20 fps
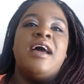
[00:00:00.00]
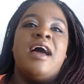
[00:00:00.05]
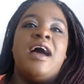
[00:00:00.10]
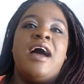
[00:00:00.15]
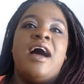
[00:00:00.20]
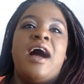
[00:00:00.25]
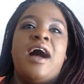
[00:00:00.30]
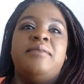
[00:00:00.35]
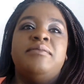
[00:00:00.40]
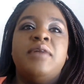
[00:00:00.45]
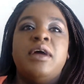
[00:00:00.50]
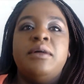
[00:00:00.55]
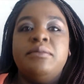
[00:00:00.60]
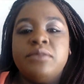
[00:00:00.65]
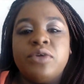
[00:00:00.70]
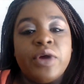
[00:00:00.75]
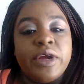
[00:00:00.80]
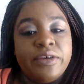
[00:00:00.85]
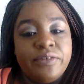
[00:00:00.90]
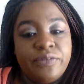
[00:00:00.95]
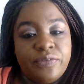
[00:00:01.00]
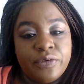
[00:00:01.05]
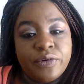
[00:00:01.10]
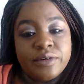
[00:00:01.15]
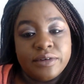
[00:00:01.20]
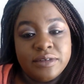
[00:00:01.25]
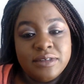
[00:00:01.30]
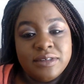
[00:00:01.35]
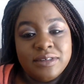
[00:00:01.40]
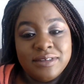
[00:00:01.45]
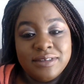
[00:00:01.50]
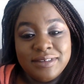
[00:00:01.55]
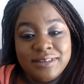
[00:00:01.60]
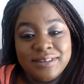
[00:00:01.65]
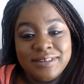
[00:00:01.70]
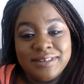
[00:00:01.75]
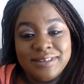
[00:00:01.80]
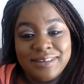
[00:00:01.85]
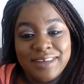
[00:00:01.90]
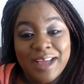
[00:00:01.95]
I'm grateful.
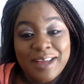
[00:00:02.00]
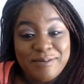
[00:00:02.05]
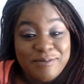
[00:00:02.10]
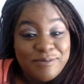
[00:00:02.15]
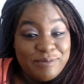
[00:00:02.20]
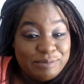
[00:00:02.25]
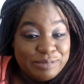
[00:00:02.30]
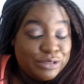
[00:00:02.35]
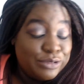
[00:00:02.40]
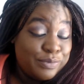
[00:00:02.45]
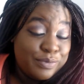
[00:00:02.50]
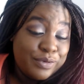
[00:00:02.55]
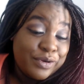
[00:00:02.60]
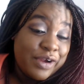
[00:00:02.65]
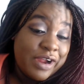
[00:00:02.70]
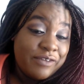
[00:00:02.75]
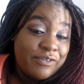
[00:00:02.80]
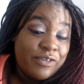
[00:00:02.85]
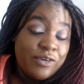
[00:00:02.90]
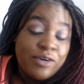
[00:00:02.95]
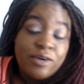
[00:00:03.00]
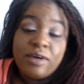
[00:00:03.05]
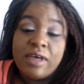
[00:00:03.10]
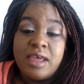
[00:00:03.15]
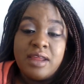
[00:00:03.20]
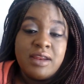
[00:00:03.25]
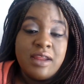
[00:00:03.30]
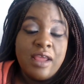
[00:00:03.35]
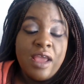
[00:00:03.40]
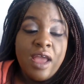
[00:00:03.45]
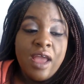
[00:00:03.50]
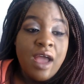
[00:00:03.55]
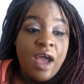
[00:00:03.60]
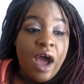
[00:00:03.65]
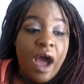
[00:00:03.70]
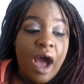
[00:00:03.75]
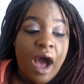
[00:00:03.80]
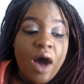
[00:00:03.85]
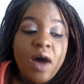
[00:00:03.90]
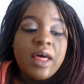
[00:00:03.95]
I'm super grateful, and
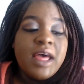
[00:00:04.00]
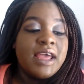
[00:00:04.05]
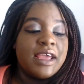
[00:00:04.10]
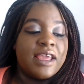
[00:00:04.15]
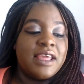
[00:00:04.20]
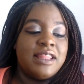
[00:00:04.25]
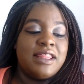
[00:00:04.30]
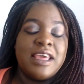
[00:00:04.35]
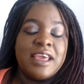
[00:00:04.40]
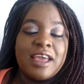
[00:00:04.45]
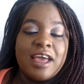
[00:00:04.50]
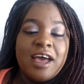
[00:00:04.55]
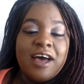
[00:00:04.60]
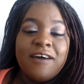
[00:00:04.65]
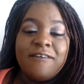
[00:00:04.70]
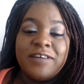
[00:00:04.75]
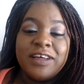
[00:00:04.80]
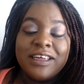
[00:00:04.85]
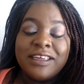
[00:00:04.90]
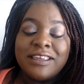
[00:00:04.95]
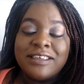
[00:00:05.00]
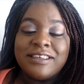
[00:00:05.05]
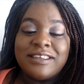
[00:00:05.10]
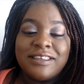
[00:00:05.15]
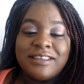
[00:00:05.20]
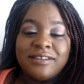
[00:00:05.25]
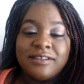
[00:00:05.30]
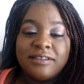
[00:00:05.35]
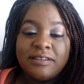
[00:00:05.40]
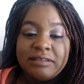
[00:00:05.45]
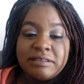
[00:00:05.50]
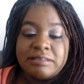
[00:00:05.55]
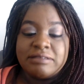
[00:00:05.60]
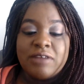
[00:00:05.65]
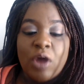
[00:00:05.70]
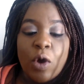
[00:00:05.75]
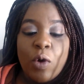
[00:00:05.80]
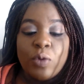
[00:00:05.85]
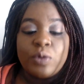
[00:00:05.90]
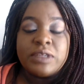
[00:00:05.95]
all I can think of is
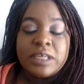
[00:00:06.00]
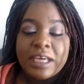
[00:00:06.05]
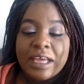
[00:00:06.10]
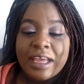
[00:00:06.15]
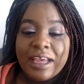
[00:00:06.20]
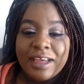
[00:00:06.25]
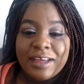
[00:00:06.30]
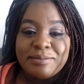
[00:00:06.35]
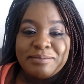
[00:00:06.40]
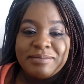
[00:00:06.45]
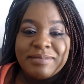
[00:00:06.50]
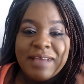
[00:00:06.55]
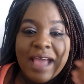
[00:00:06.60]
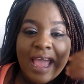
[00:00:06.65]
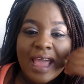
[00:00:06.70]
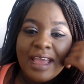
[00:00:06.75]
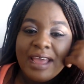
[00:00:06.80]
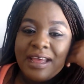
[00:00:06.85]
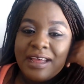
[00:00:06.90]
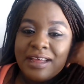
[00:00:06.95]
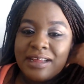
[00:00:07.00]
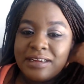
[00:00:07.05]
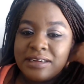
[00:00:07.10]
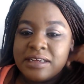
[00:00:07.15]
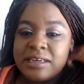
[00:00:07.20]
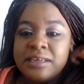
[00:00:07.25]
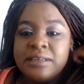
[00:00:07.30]
holding him and